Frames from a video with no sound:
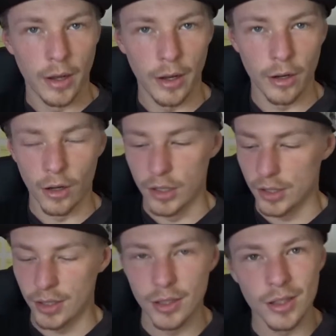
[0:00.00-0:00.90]
Hey
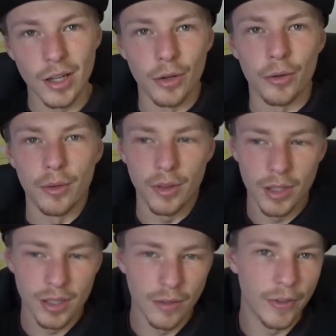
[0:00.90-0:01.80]
guys, so
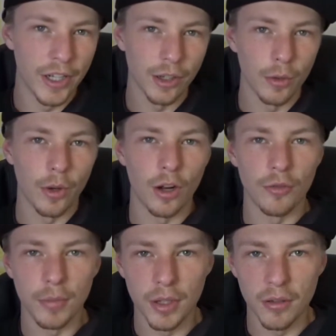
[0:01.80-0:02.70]
this is a video
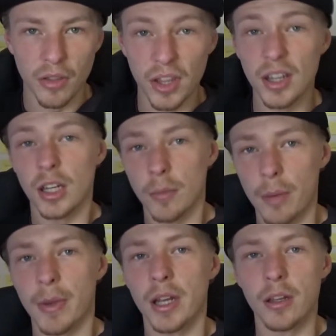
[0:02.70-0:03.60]
I've been thinking
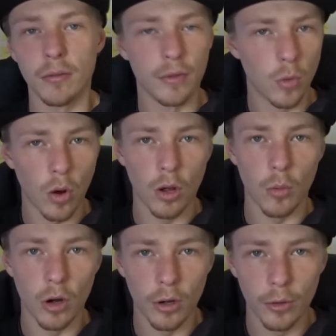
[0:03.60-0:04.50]
about making for quite a
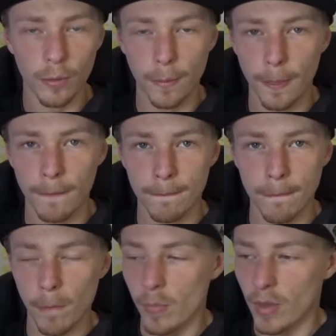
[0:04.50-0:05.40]
while,
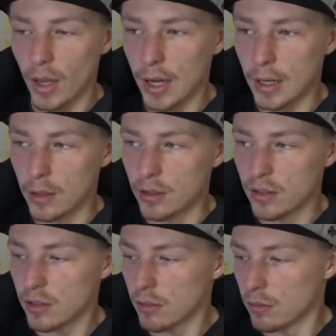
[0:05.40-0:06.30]
and
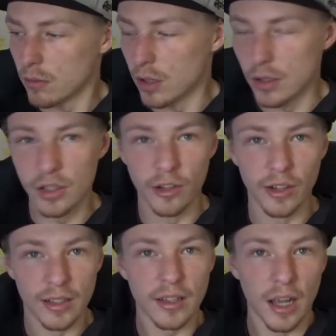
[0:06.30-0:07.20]

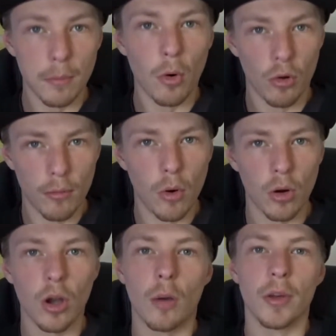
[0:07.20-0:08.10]
considering it's getting more and
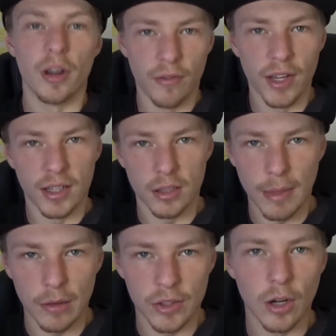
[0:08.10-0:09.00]
more common, I think it's
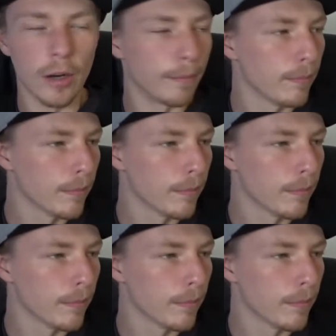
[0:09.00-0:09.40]
about time.